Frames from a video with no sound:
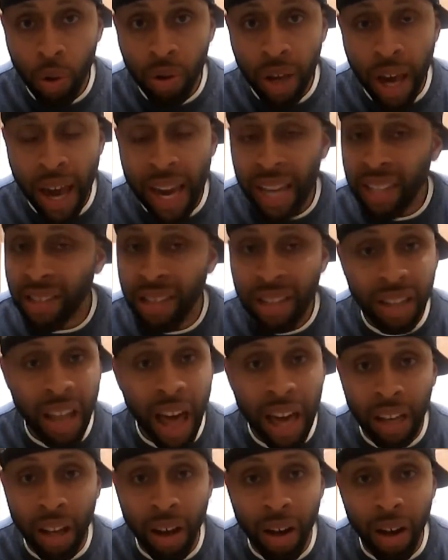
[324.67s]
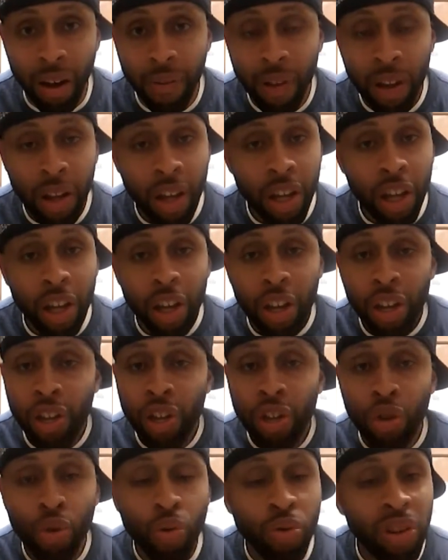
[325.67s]
Okay? It's just like love.
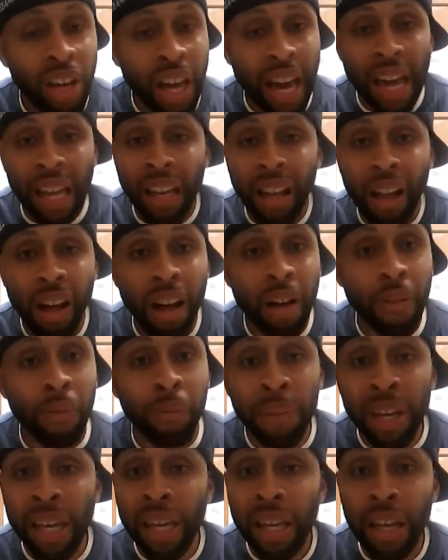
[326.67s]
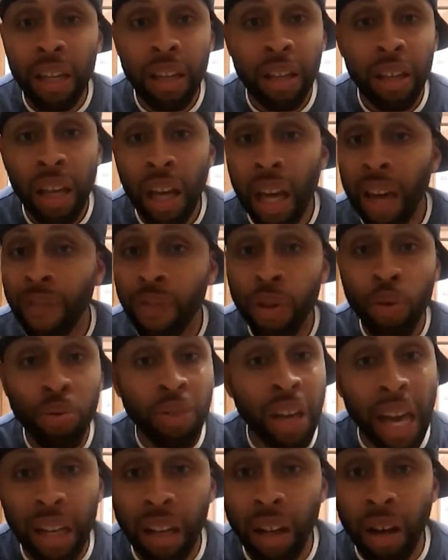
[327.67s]
You can't love me if
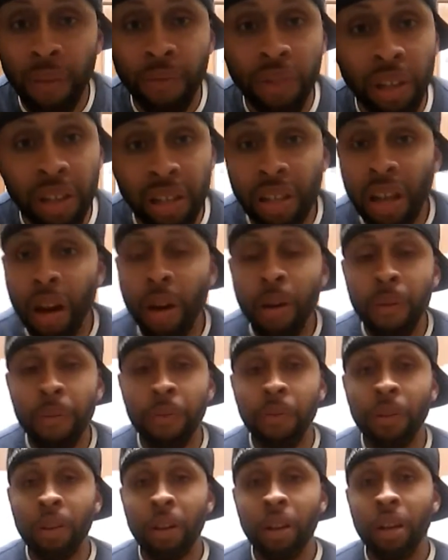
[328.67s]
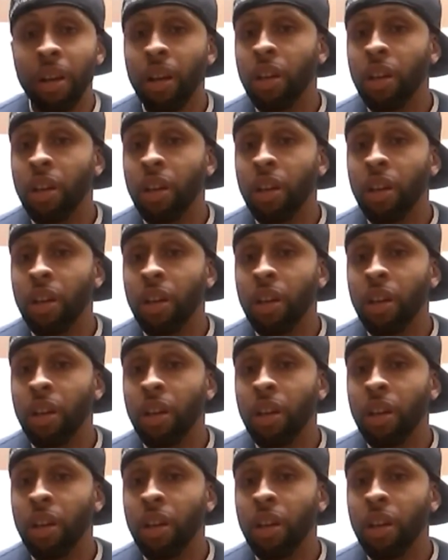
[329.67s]
you can't love yourself.